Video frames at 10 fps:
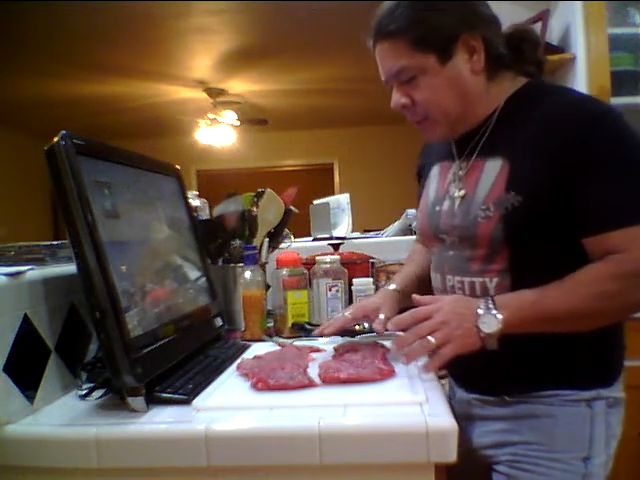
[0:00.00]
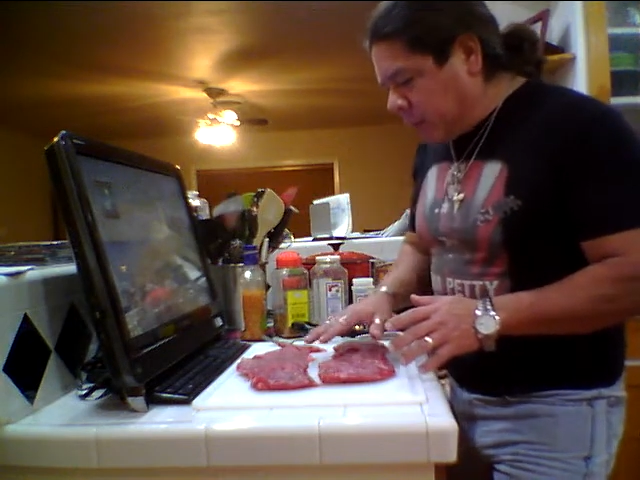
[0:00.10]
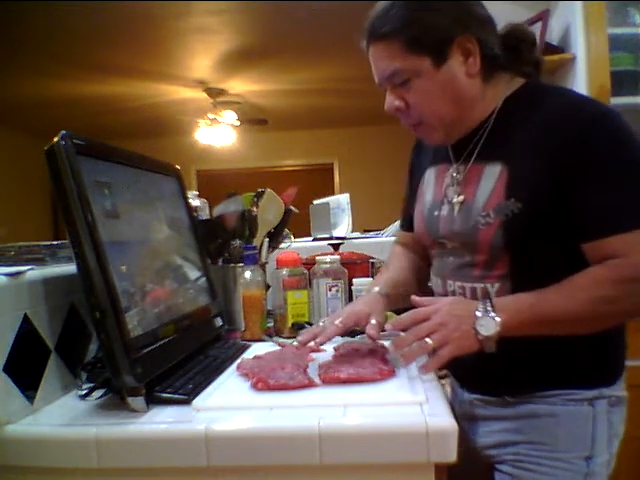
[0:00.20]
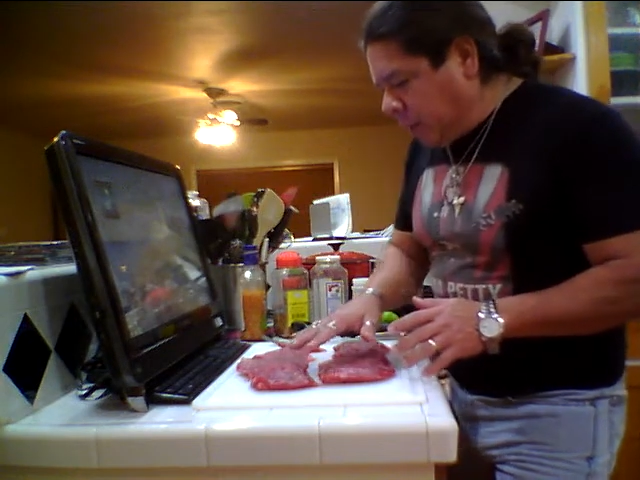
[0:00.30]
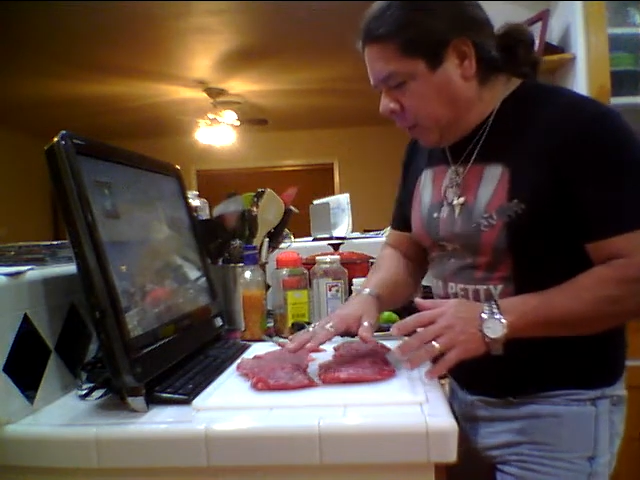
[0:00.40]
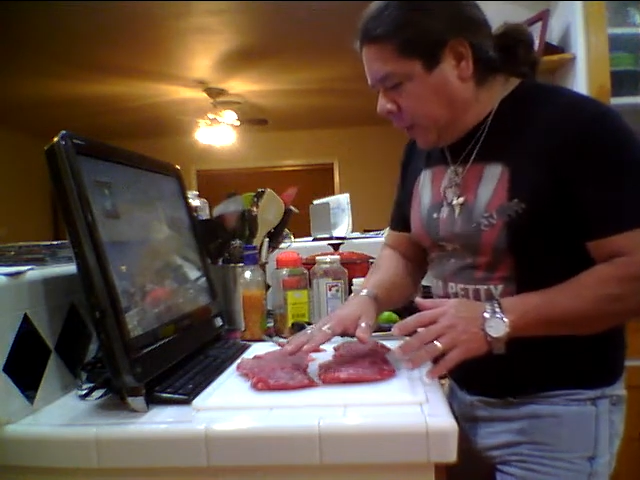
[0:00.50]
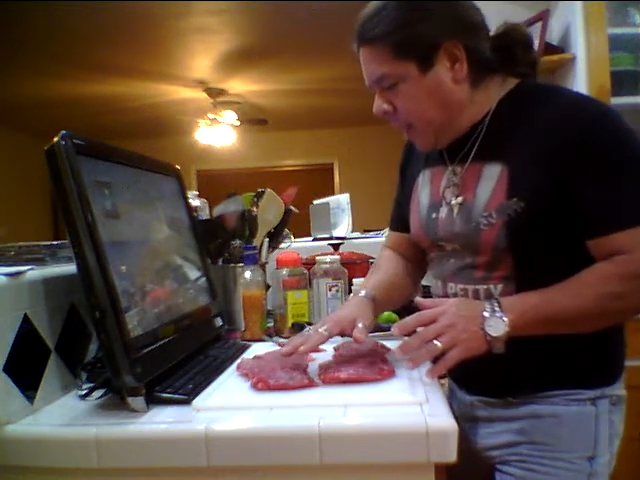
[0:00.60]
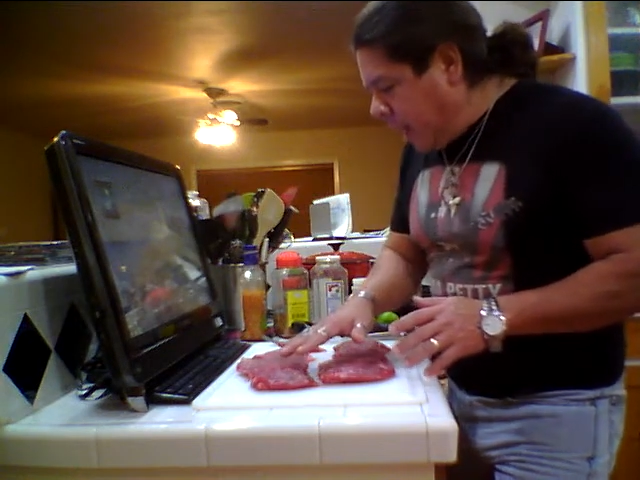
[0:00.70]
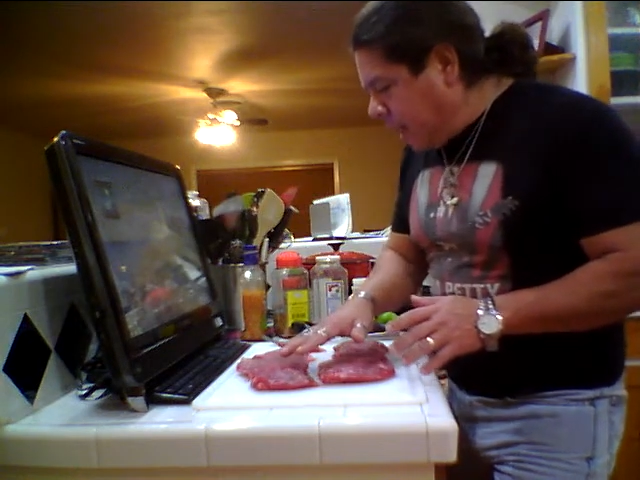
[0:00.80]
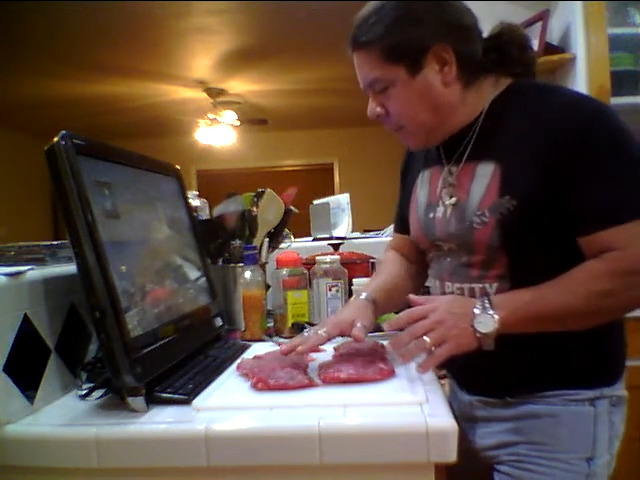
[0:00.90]
So if you look
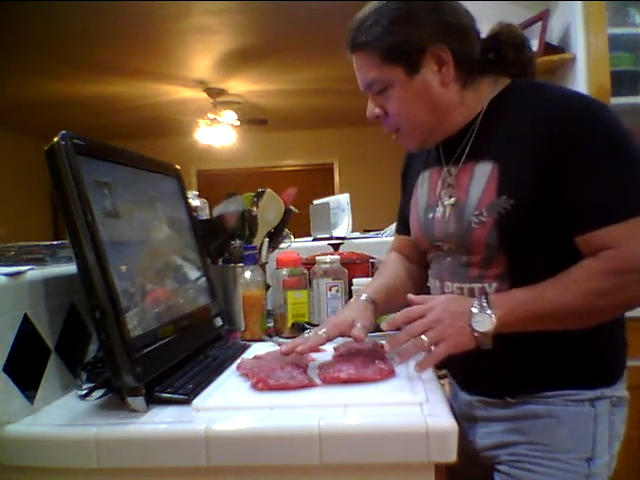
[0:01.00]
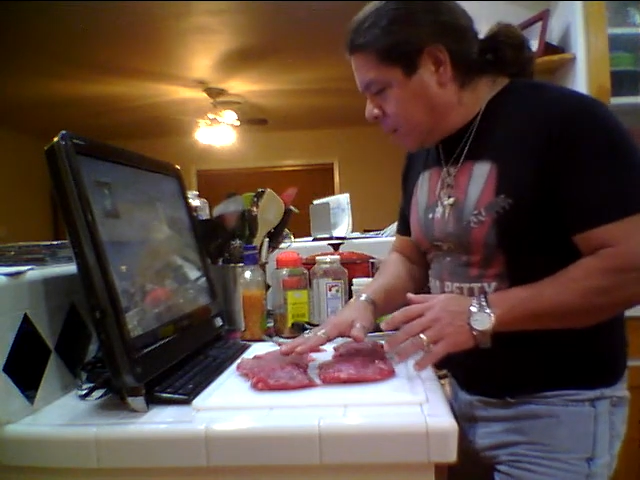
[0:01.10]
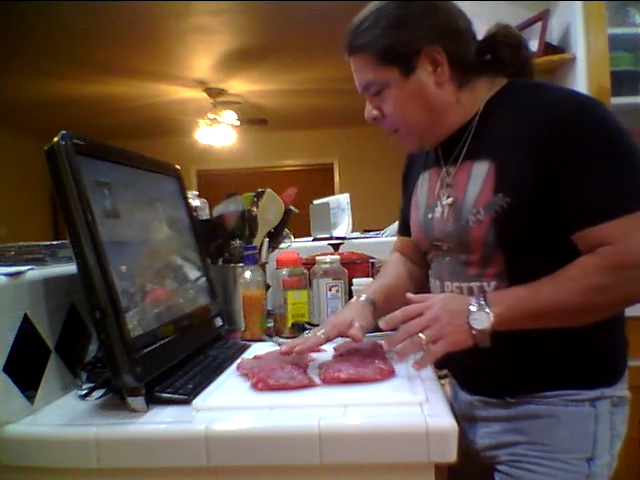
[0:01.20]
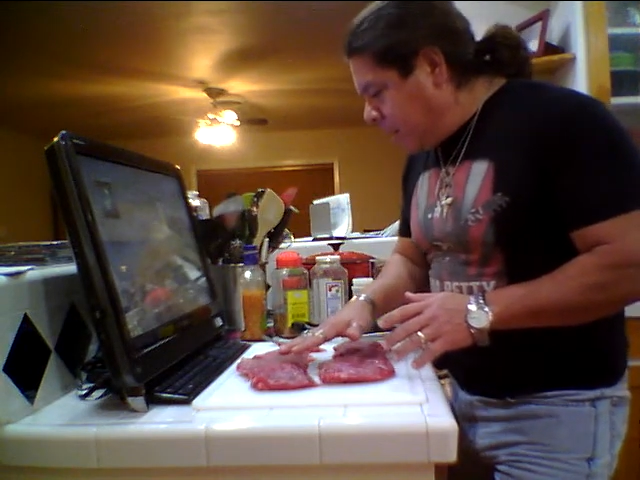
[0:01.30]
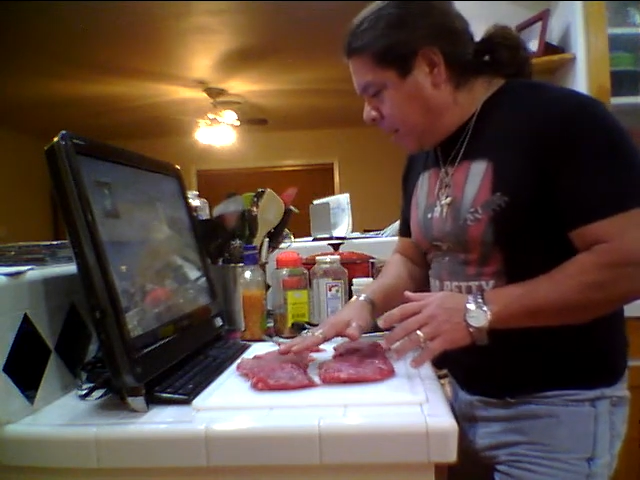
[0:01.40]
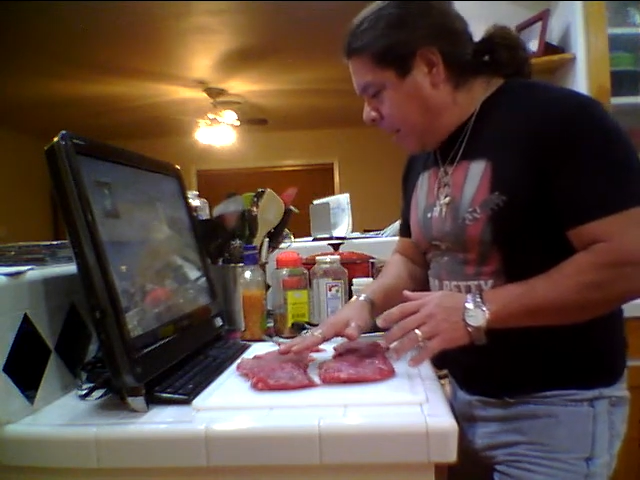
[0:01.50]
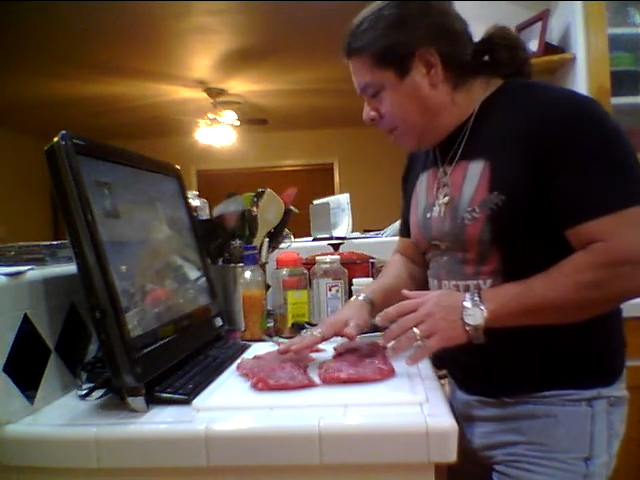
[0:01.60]
at it, there's very not